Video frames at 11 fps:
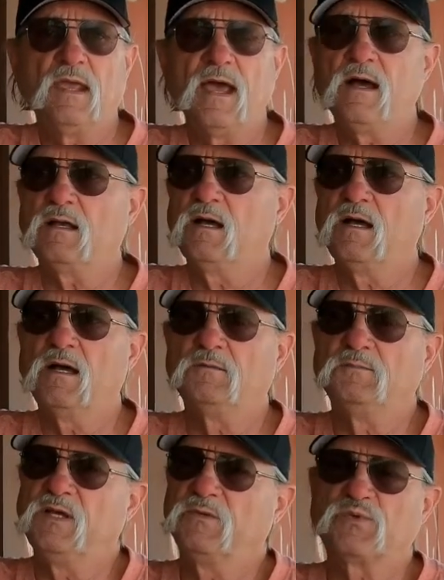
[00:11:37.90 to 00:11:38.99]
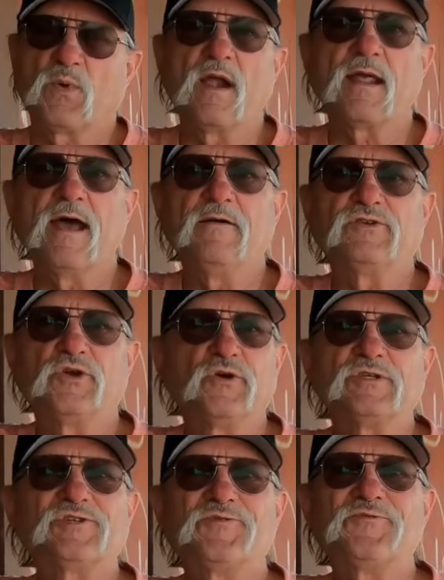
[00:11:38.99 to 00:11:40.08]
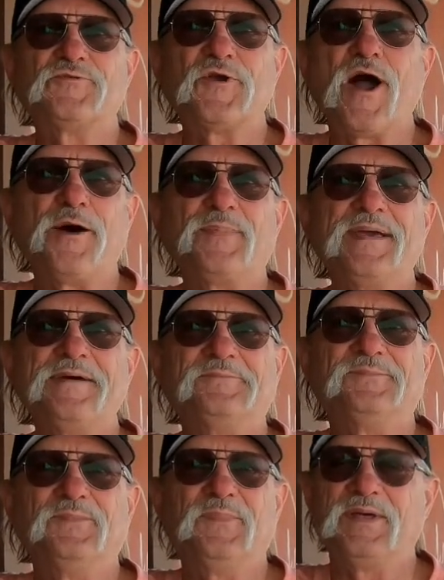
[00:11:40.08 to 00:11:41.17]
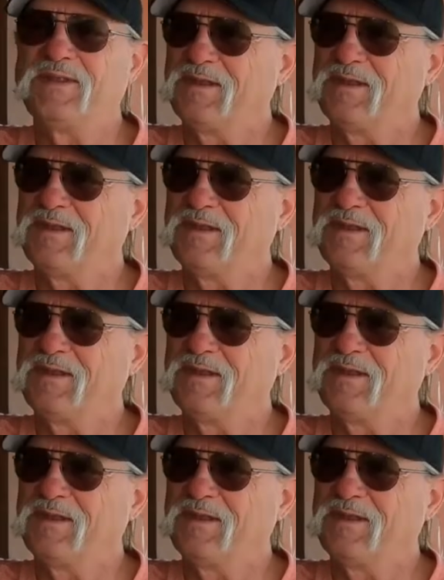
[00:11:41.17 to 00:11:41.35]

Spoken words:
Yeah, it was rare to have a tourist drop in, but,